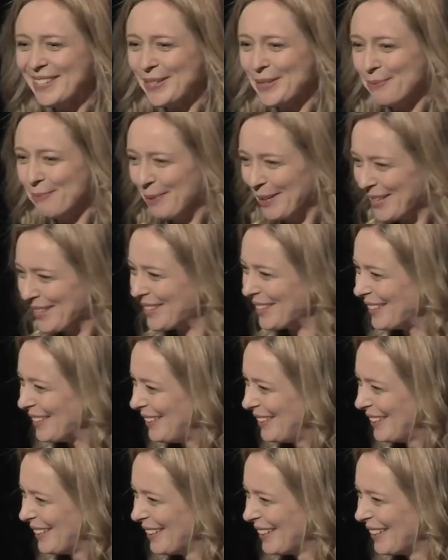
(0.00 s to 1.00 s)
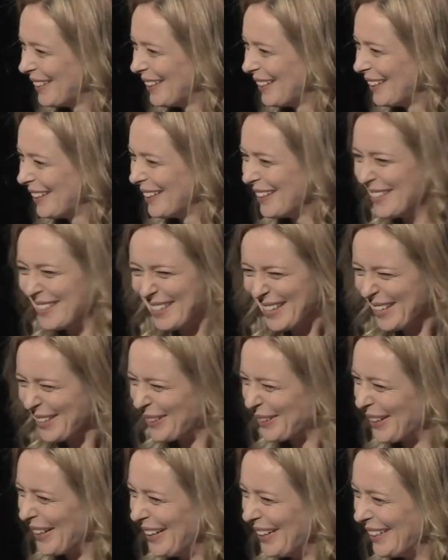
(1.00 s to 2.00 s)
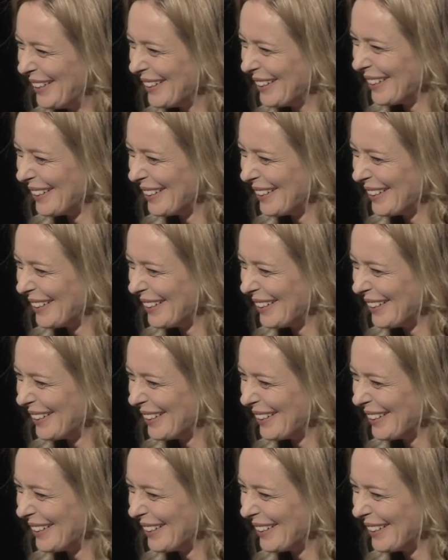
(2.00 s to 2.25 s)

own blessed? Isn't that great?